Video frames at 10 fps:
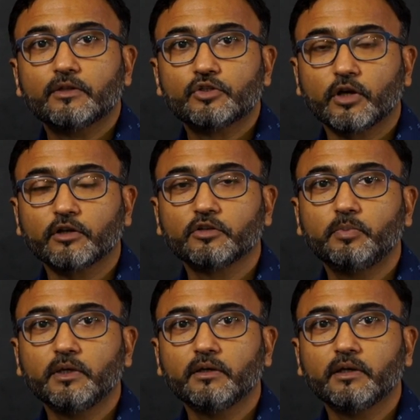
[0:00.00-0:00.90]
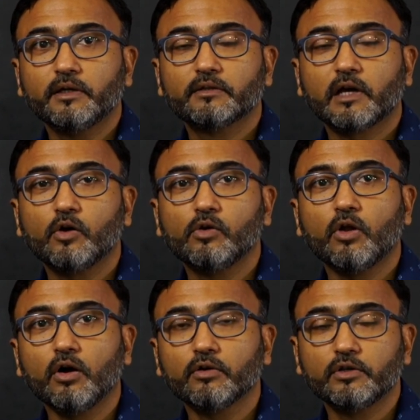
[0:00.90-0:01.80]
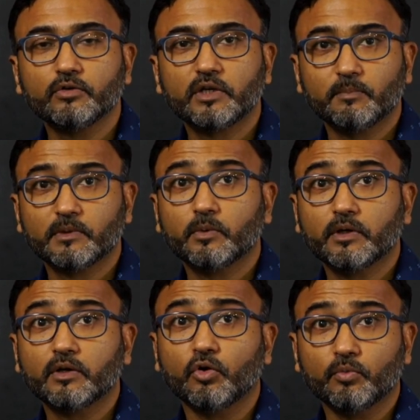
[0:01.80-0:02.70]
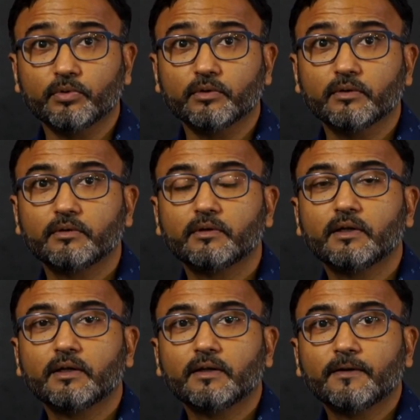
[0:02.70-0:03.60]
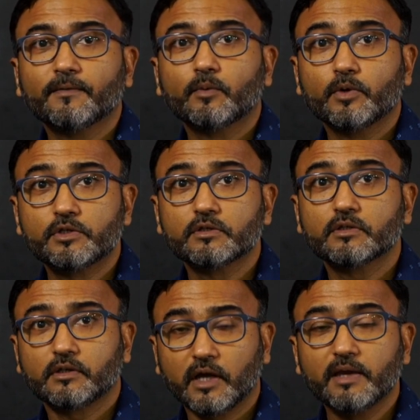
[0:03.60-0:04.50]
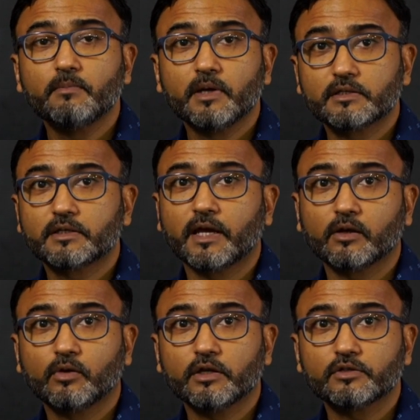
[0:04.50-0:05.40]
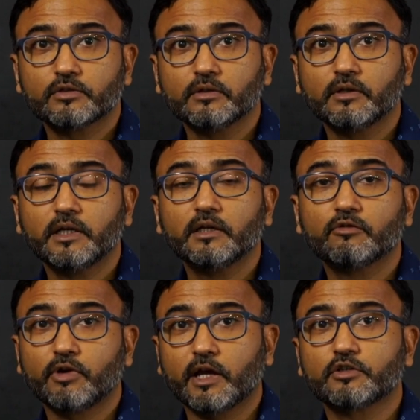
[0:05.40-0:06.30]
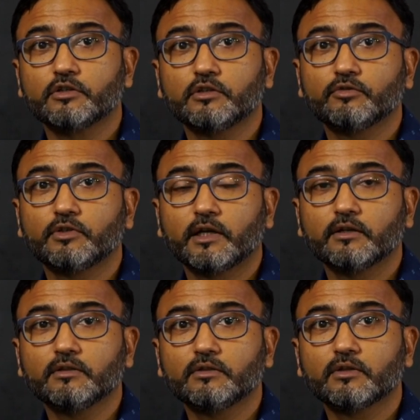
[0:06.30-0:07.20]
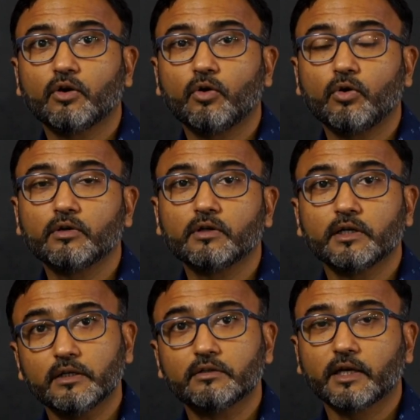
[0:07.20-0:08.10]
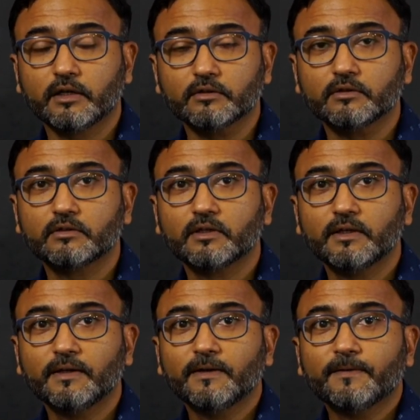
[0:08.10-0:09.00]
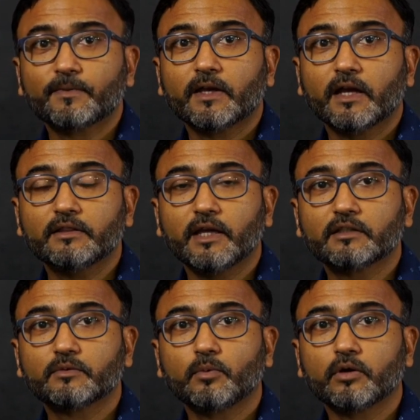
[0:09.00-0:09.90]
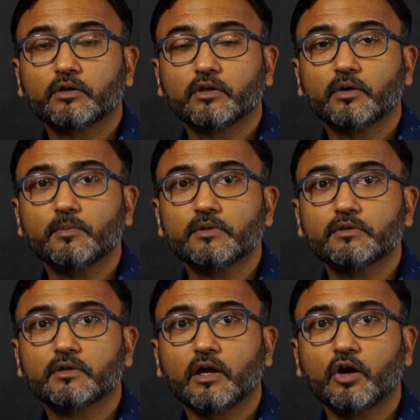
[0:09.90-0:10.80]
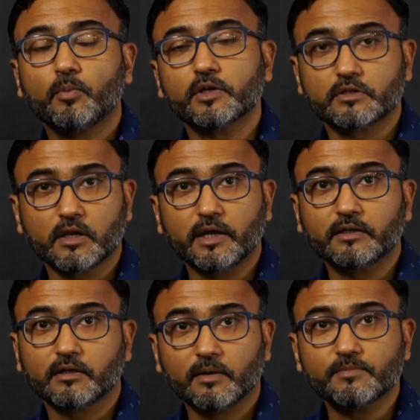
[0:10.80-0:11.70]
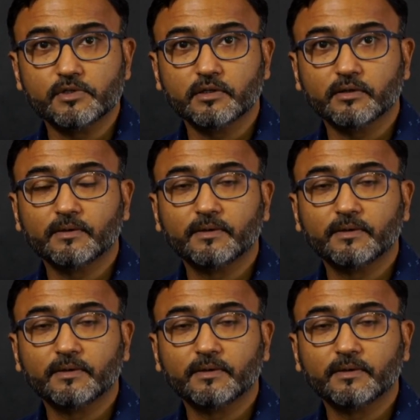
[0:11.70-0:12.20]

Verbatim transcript: The shutter speed is how long do you keep the window open, which is a time-based calculation in fractions of seconds or in seconds. And that's what determines how much light comes in.